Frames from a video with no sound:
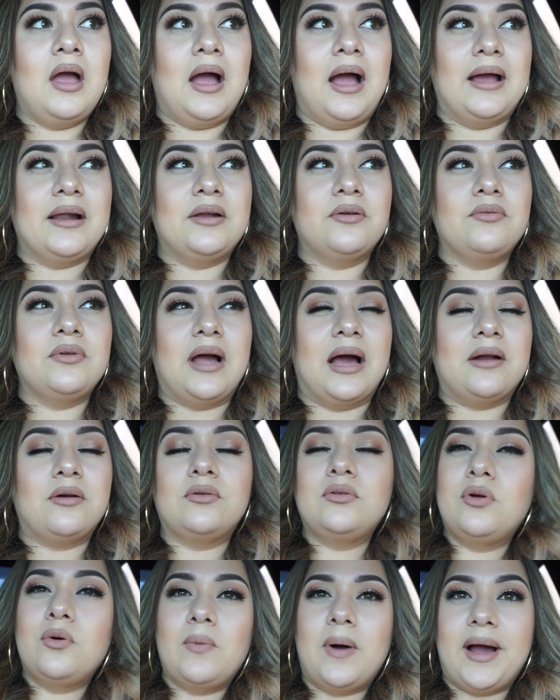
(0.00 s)
I don't I
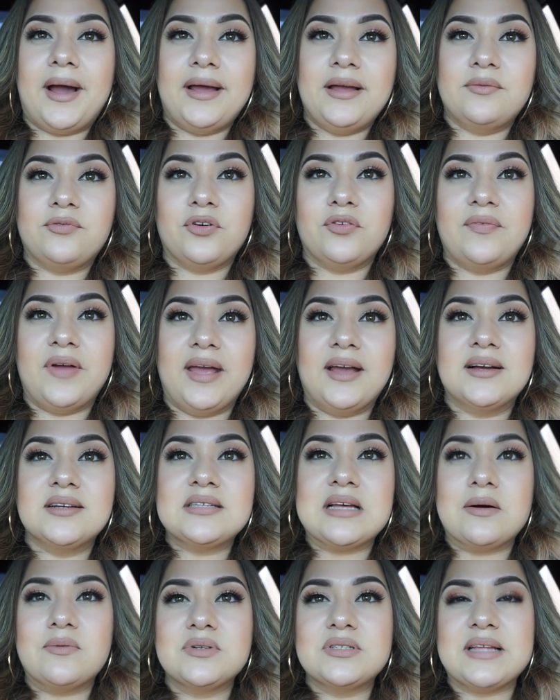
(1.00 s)
don't know why. For
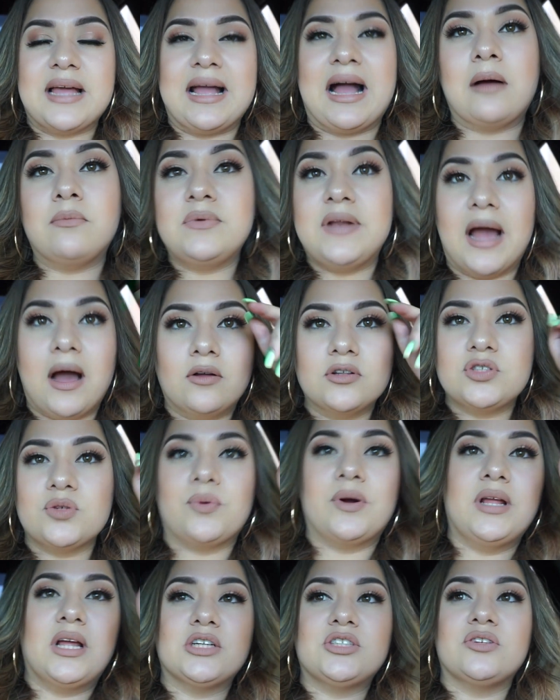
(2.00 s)
Vegas, I was like, I'm down to
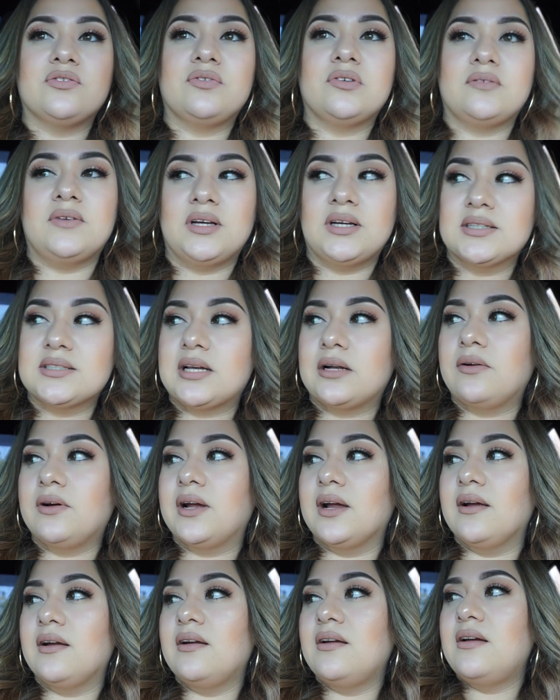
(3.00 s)
wear that shirt for Vegas, I don't
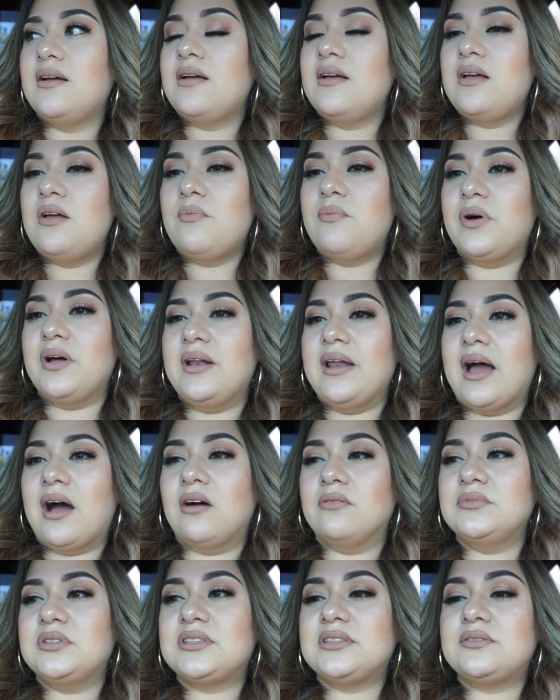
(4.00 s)
care. But
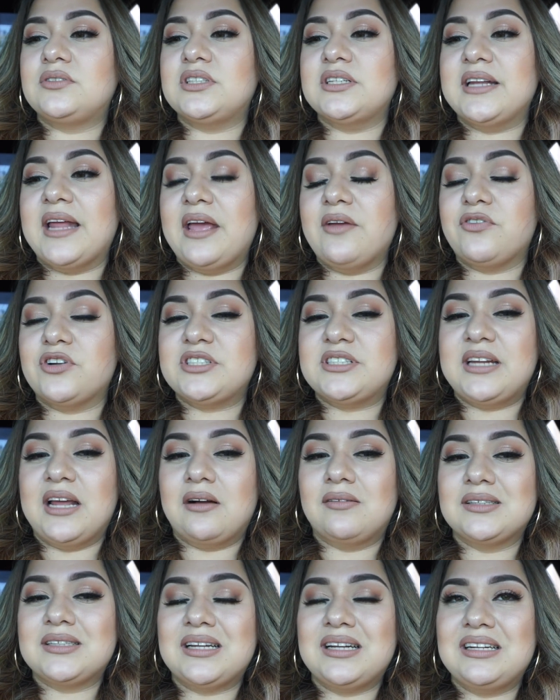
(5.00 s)
now I'm just, today for today
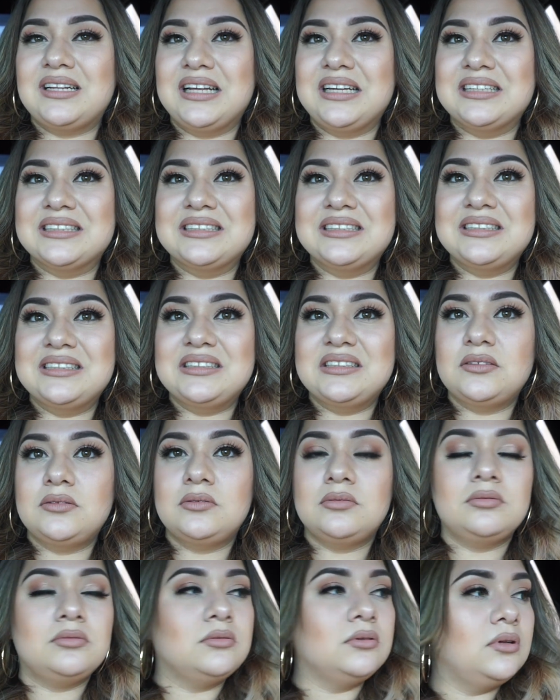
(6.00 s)
I was kind of like, uh
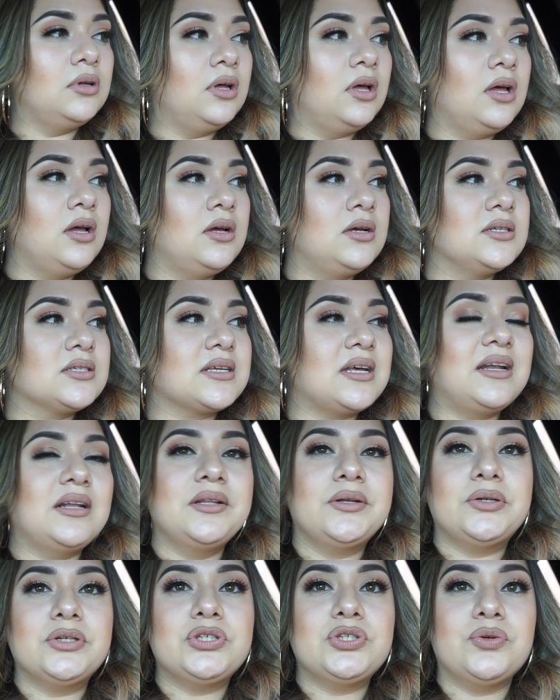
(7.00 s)
kind of
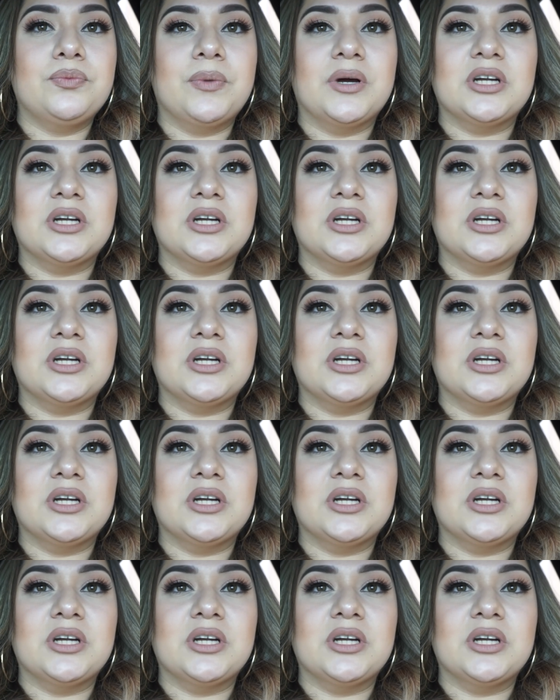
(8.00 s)
a little too